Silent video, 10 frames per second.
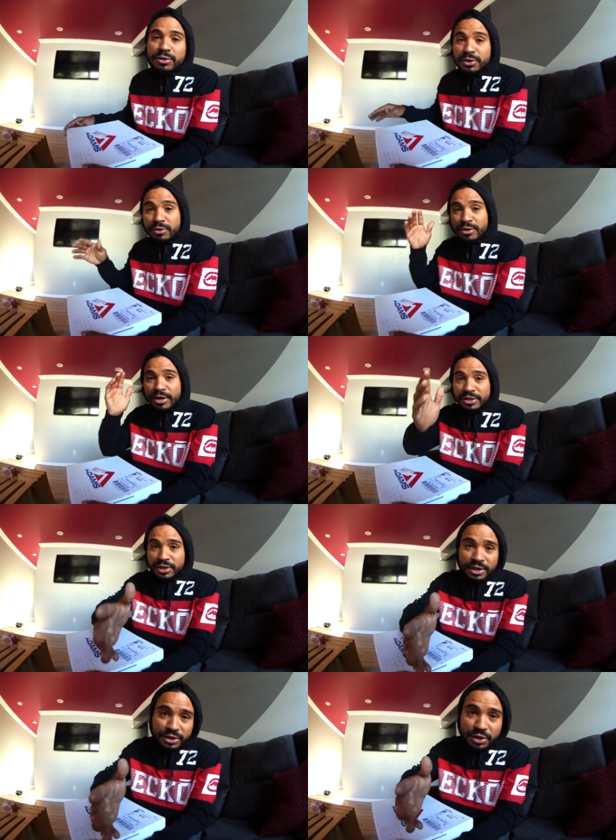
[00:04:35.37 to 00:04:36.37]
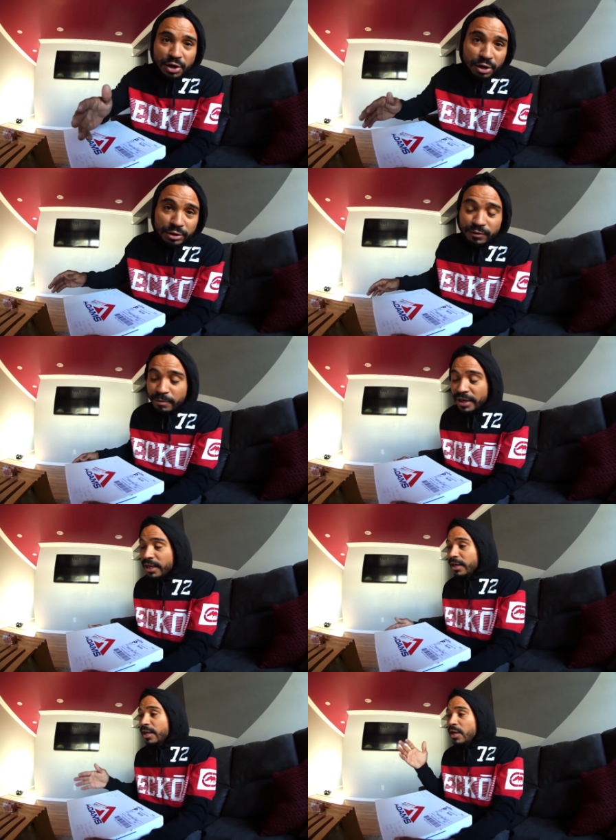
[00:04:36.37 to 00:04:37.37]
So congratulations to Carlos for
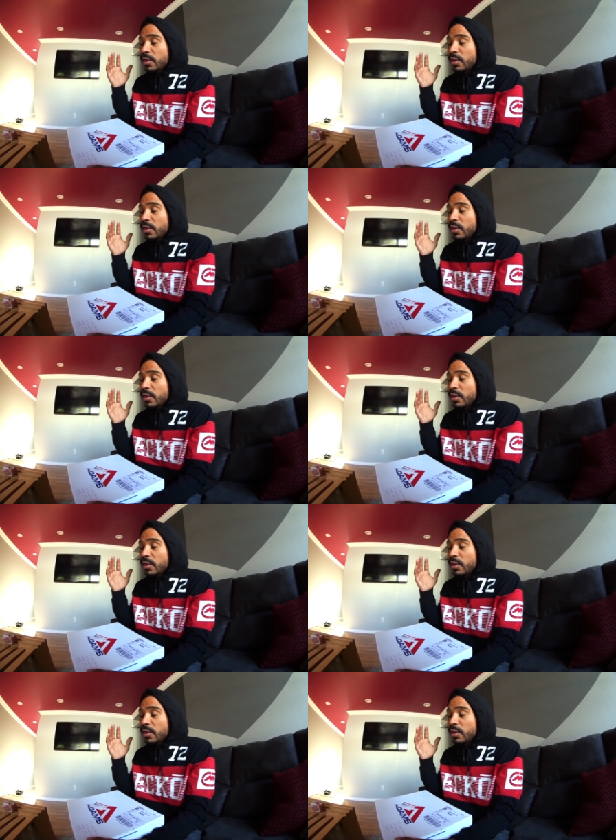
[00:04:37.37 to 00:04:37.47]
making